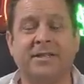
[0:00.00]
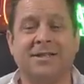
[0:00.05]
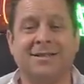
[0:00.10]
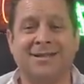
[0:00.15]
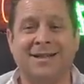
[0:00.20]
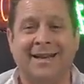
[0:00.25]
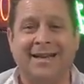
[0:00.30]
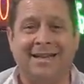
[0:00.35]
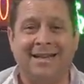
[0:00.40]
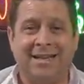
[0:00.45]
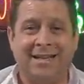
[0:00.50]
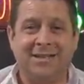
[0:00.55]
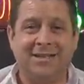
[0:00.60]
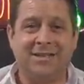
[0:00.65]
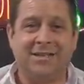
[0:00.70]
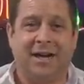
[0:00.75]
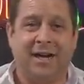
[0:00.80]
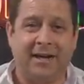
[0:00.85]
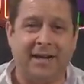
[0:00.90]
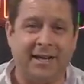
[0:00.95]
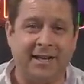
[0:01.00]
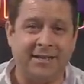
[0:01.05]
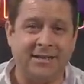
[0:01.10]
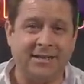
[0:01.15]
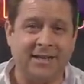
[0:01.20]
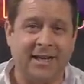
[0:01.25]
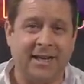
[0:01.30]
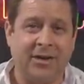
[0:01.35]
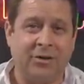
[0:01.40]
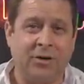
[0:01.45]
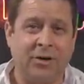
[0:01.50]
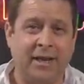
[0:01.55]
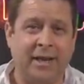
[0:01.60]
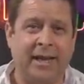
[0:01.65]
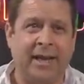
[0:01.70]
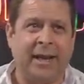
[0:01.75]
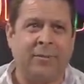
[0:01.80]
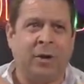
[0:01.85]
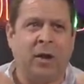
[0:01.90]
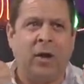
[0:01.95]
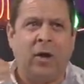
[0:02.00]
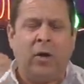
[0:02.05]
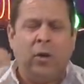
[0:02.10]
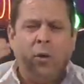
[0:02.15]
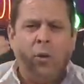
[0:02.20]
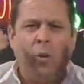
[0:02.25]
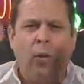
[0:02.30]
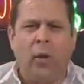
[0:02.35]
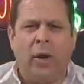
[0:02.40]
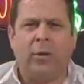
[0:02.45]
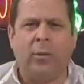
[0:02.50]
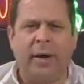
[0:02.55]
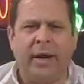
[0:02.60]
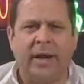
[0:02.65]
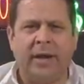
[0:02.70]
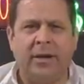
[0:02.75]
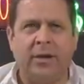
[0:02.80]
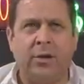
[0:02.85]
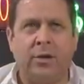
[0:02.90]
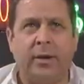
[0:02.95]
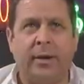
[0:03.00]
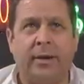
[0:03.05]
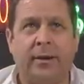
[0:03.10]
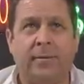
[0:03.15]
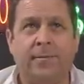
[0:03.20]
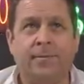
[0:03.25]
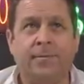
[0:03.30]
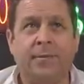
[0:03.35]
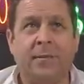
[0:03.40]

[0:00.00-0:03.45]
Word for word: light socket security camera? What are we going to do here?